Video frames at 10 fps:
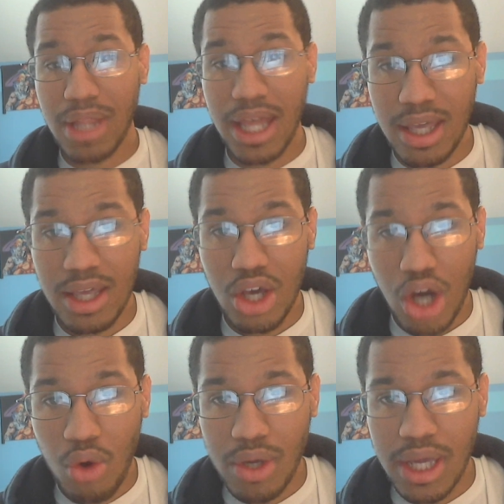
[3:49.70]
play,
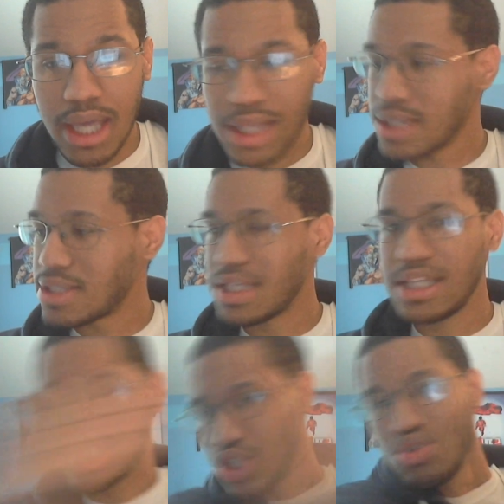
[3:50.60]
okay. Is
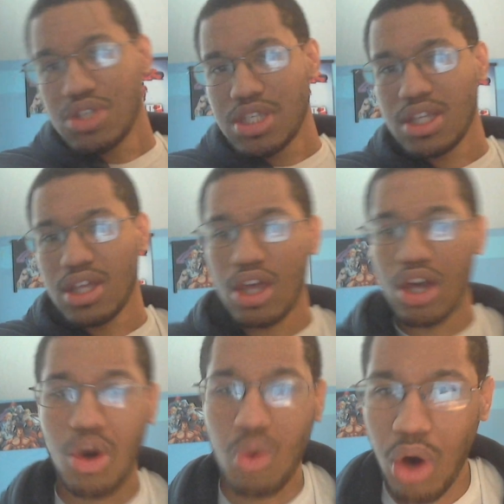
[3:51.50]
he shoots it
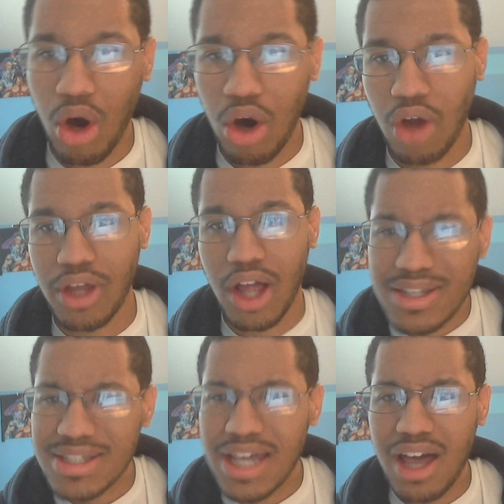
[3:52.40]
on the
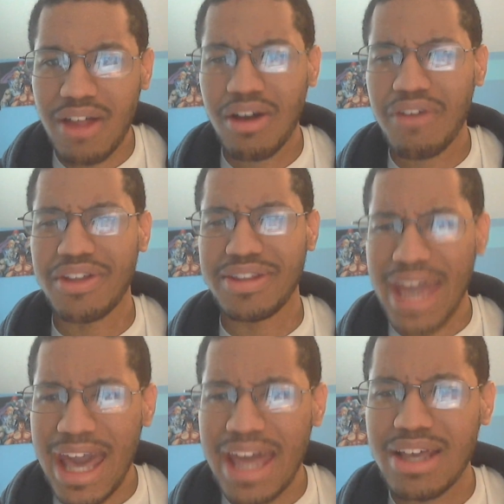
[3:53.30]
other side of the
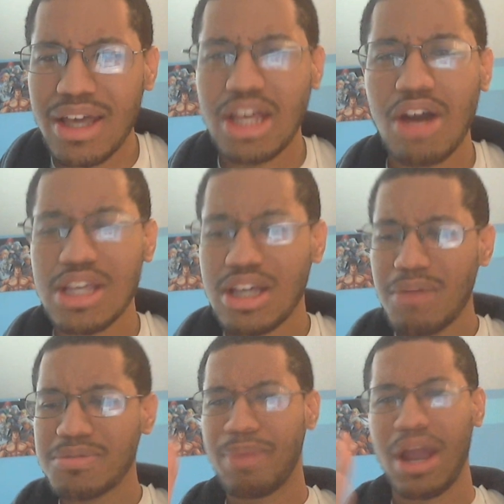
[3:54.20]
net, he
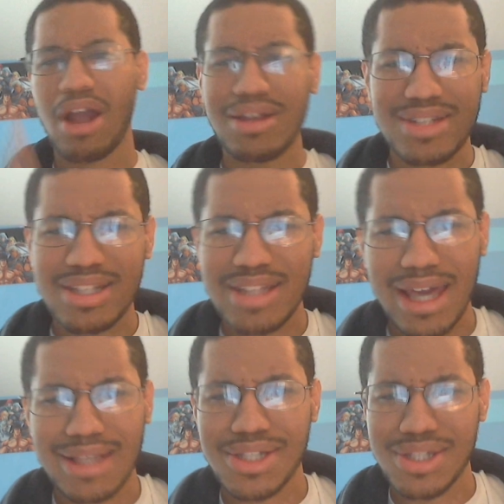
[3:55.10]
comes parallel to the
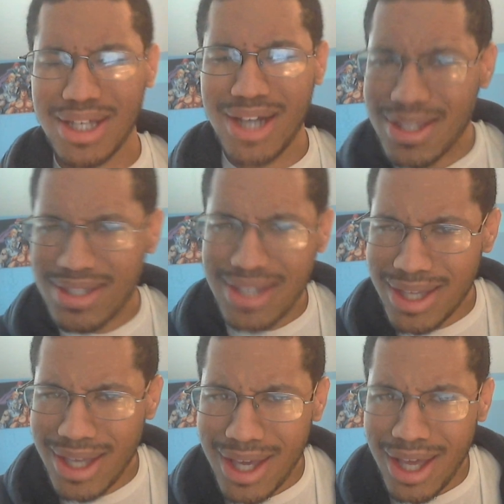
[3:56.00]
net and cuts
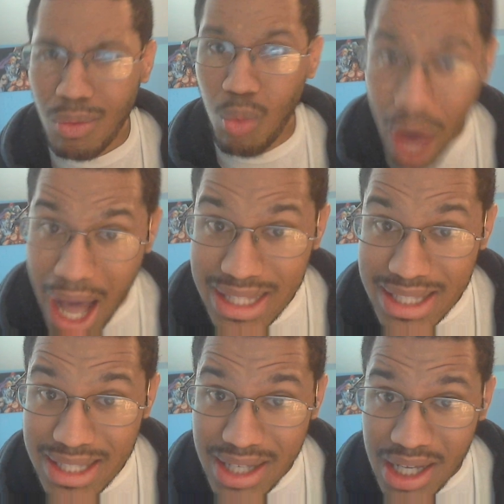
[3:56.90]
it.
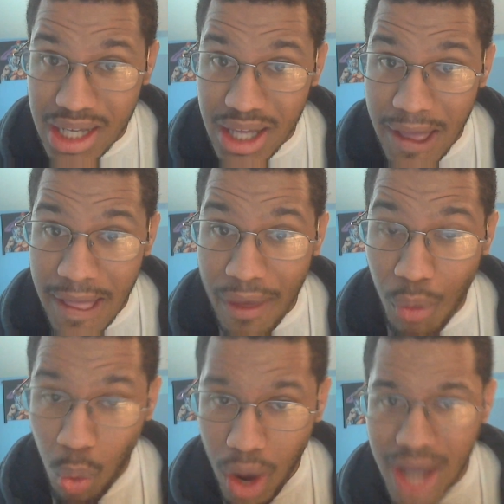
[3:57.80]
What,
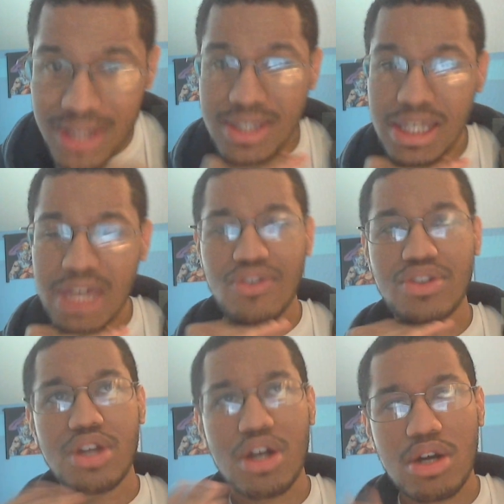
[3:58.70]

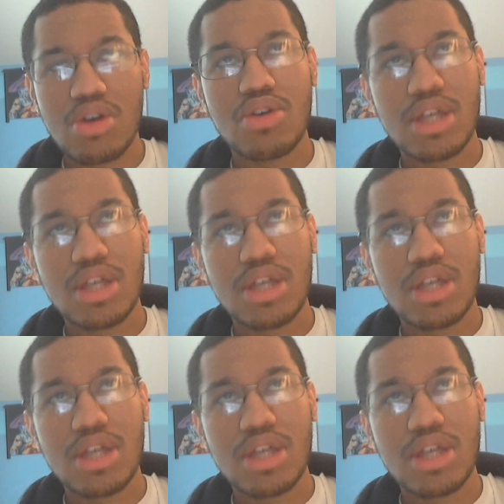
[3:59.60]
even though